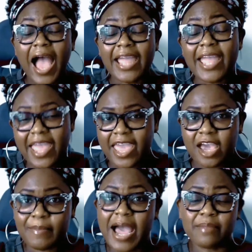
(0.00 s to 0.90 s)
I
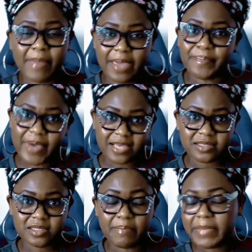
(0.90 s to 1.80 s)
am at my
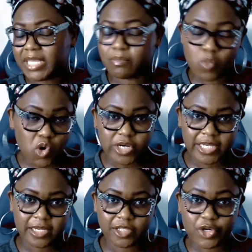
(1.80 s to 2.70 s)
best
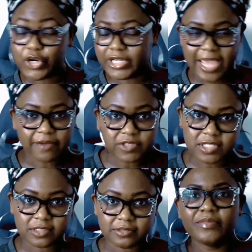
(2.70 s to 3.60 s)
mid-morning, early
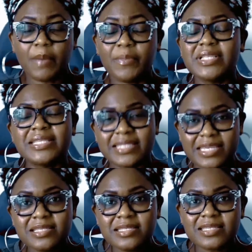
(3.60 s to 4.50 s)
afternoon. But
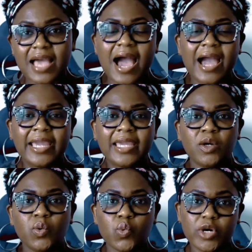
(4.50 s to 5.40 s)
since
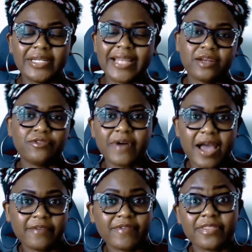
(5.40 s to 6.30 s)
I work 9 to
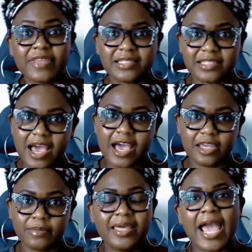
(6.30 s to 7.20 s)
5 at that
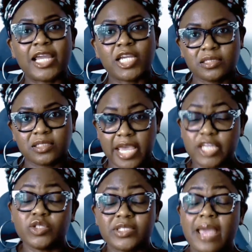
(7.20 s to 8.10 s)
time, I
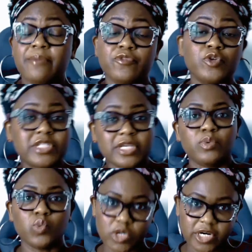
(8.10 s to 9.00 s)
schedule time for deep
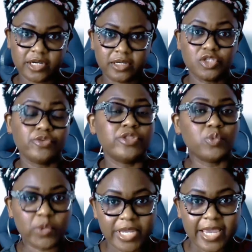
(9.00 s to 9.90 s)
work during the
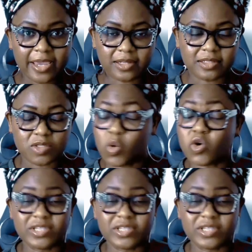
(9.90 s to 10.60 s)
weekends or on